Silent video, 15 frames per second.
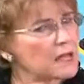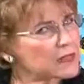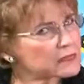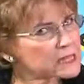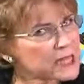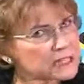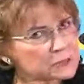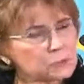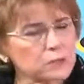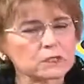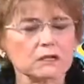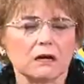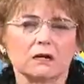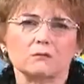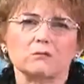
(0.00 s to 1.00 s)
That's what
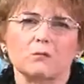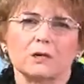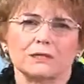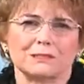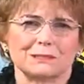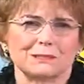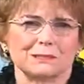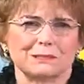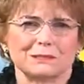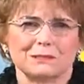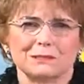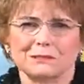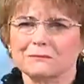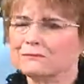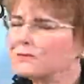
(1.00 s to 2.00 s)
God wants us to
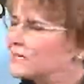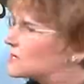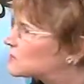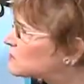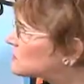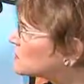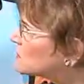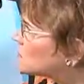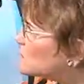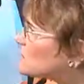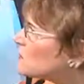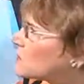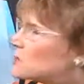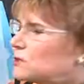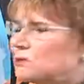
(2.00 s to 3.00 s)
do. So, you know,
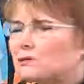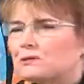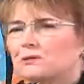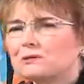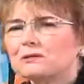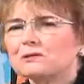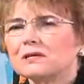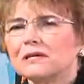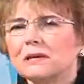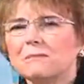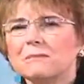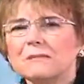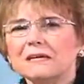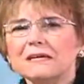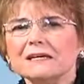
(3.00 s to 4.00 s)
when you
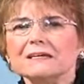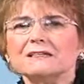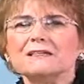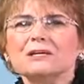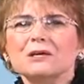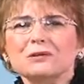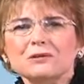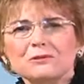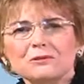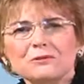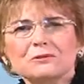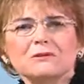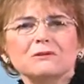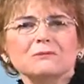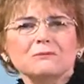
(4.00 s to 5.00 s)
commit
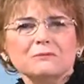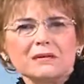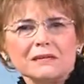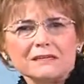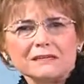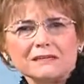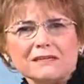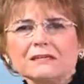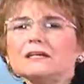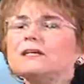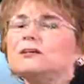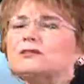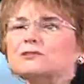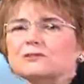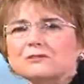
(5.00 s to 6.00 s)
your way
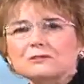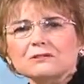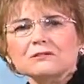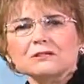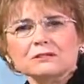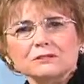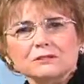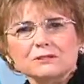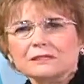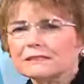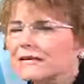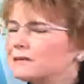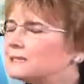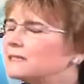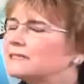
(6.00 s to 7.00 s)
to the Lord,
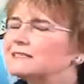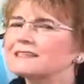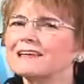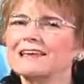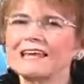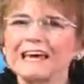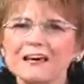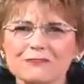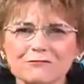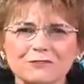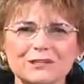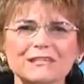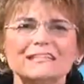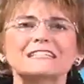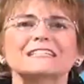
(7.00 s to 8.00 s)
that means
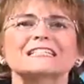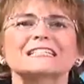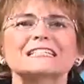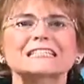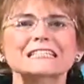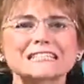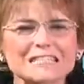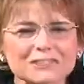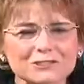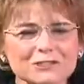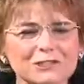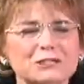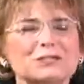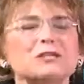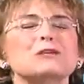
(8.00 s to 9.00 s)
every
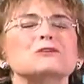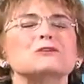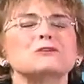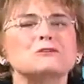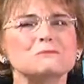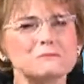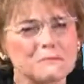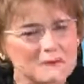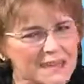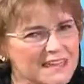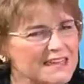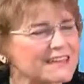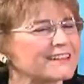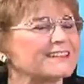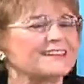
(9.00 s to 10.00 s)
decision you
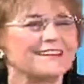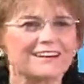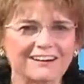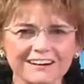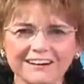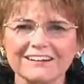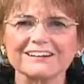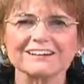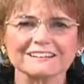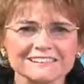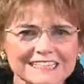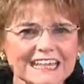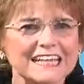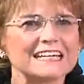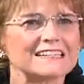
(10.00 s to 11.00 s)
make all
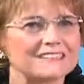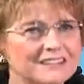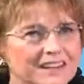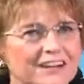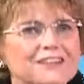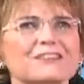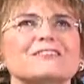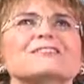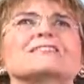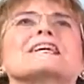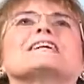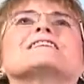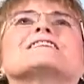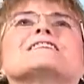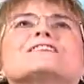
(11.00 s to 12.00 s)
day long, you
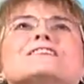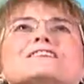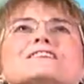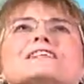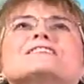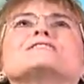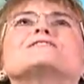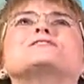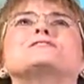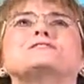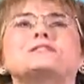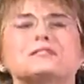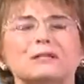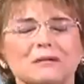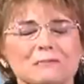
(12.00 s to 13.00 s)
say, Lord,
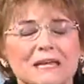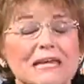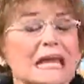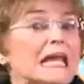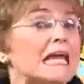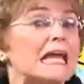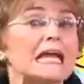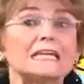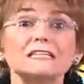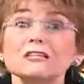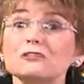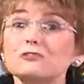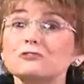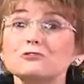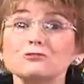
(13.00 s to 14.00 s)
show me. And
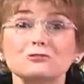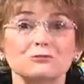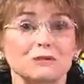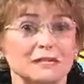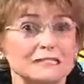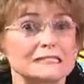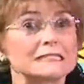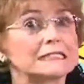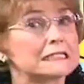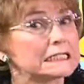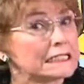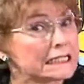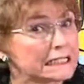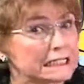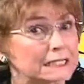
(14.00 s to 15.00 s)
then you trust in
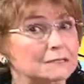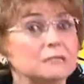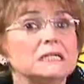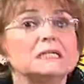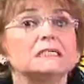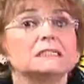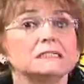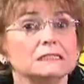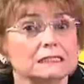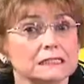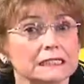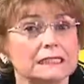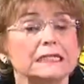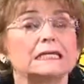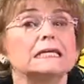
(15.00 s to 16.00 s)
Him to
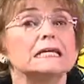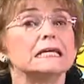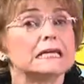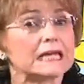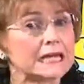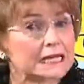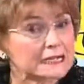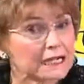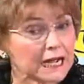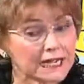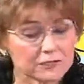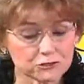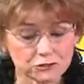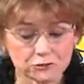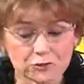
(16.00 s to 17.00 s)
lead and
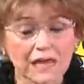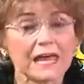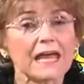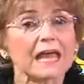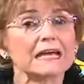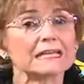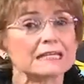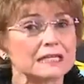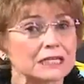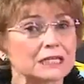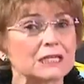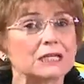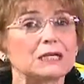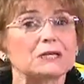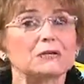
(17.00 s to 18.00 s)
guide you, and
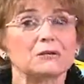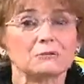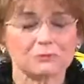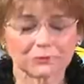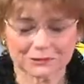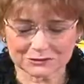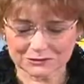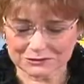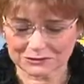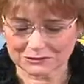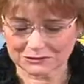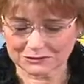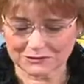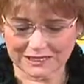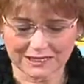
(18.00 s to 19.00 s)
He will
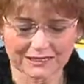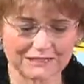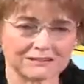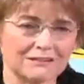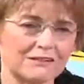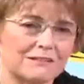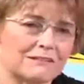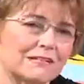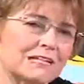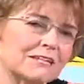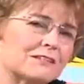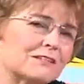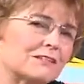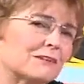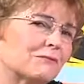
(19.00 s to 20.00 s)
do that. Oh, it is
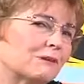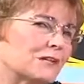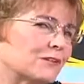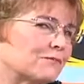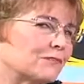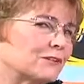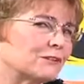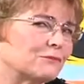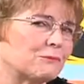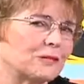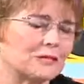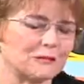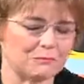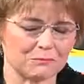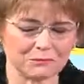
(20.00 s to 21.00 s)
so wonderful that we
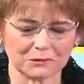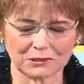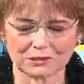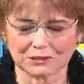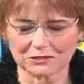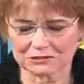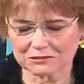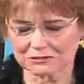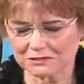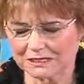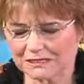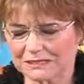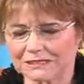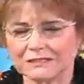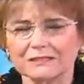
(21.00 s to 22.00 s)
can put our
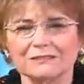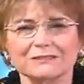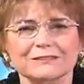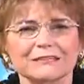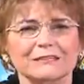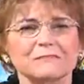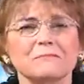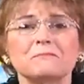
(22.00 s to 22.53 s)
trust in the Lord.